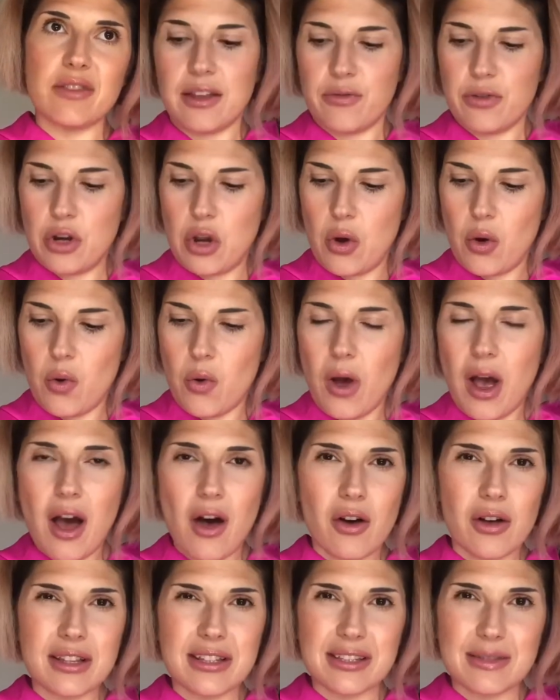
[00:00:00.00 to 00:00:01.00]
If you know
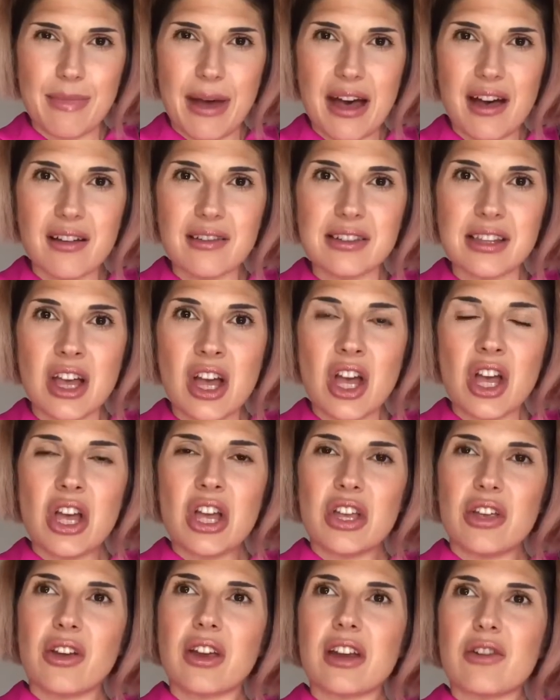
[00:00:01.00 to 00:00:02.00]
how it smells,
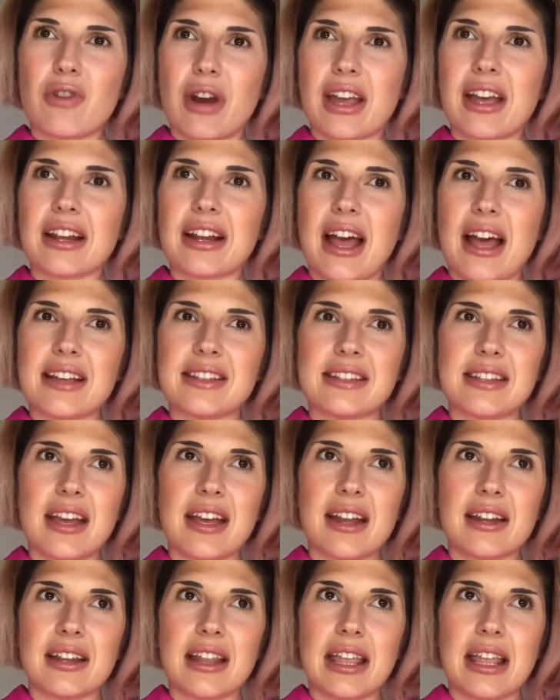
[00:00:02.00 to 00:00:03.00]
you can recognize
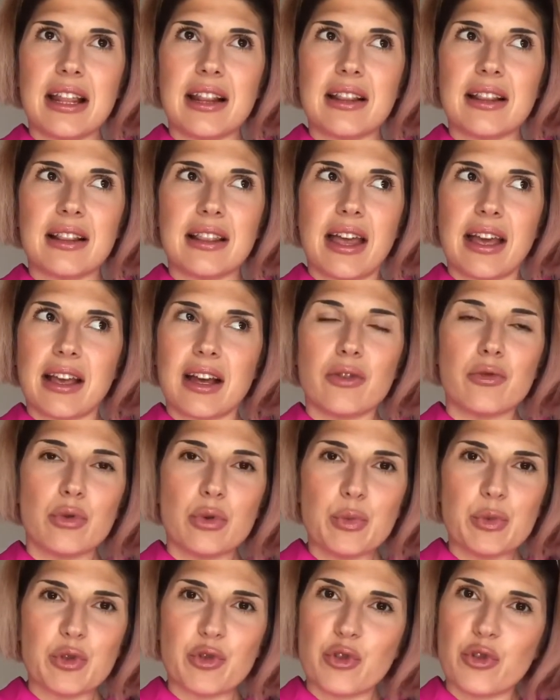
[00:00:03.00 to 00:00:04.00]
it in like a
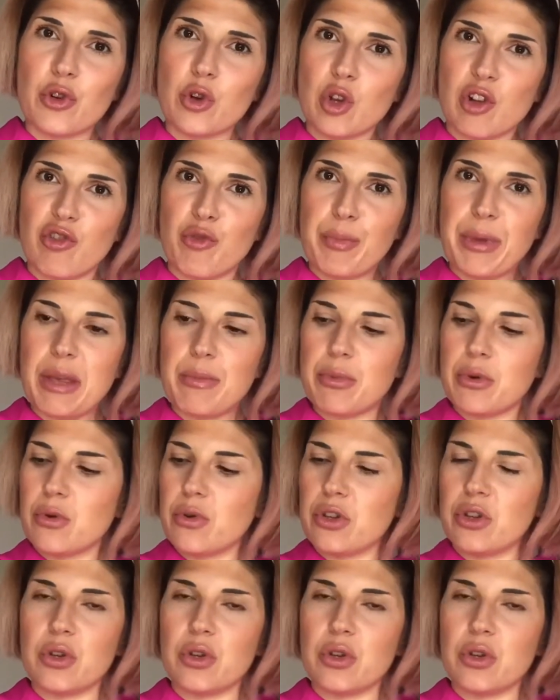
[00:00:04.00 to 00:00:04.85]
room full of people.